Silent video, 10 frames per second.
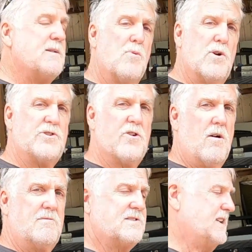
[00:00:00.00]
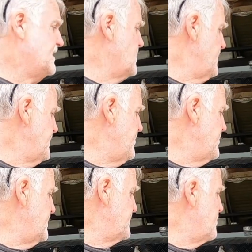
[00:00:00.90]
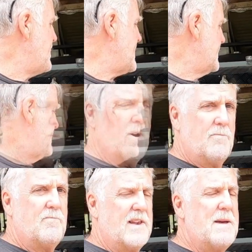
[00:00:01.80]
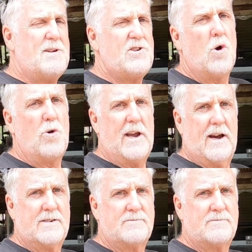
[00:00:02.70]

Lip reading: and moisture obviously had gotten underneath the paint. Well, let me show you.